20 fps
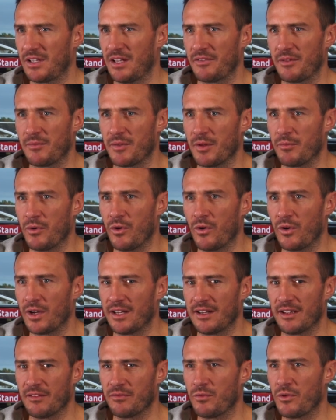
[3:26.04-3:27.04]
give him the ball,
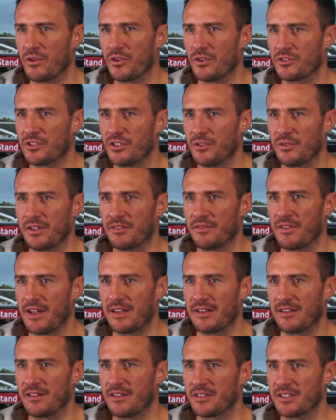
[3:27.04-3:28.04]
he'd have one or two
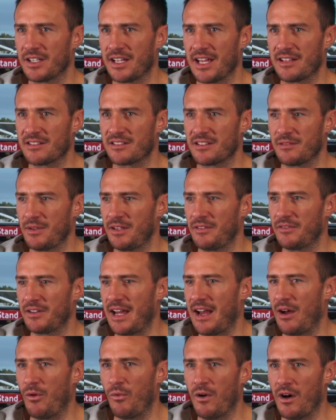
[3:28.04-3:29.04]
defenders against him, even
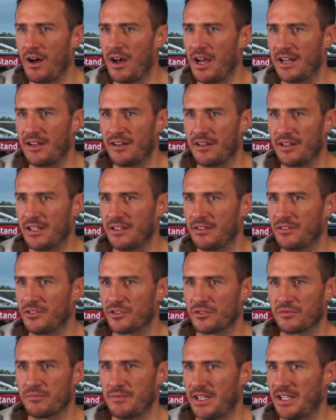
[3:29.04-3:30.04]
out wide, and he'd
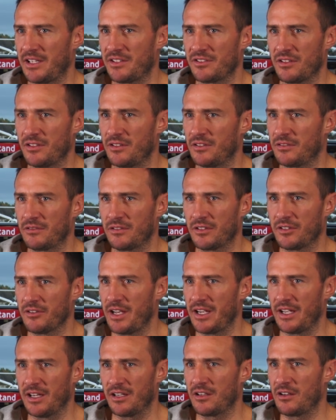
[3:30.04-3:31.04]
just manage to
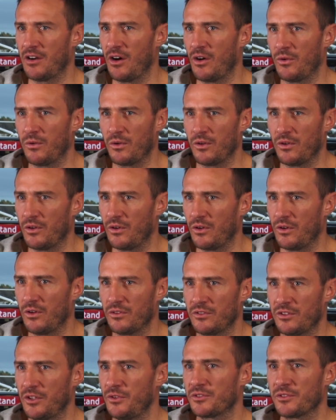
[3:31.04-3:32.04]
create a goal or
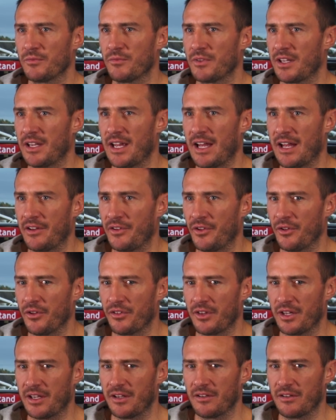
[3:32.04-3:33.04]
do something out of
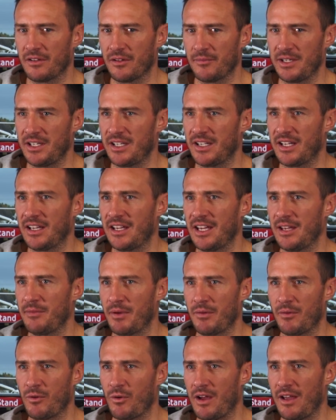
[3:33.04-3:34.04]
nothing. I mean, you can keep
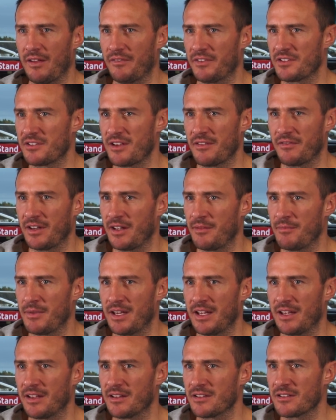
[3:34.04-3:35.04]
him quiet for 70
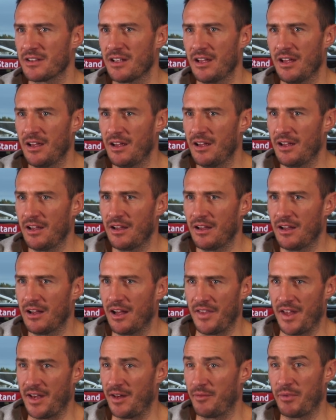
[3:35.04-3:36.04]
minutes
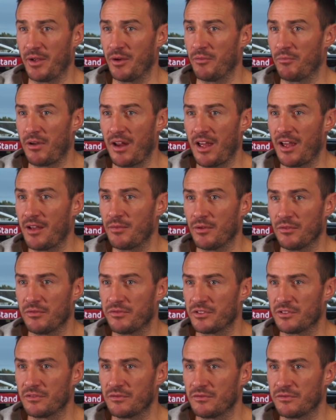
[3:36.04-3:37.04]
and then he'd be unplayable
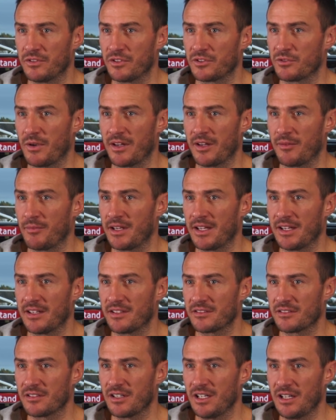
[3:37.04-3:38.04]
for 20
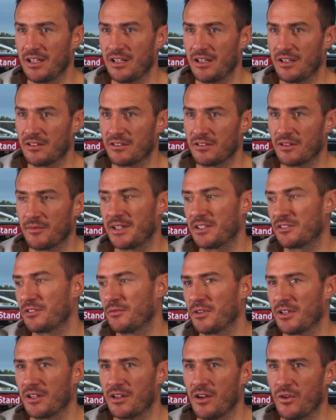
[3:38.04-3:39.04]
minutes. I mean,
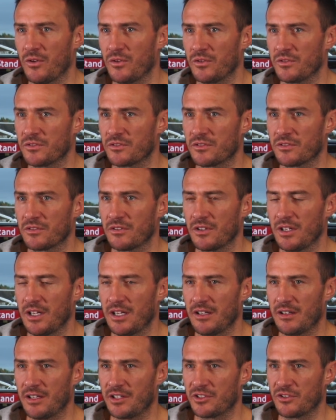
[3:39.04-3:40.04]
some of the goals
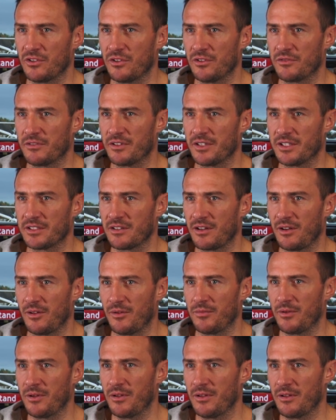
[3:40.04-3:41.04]
he scored for this club,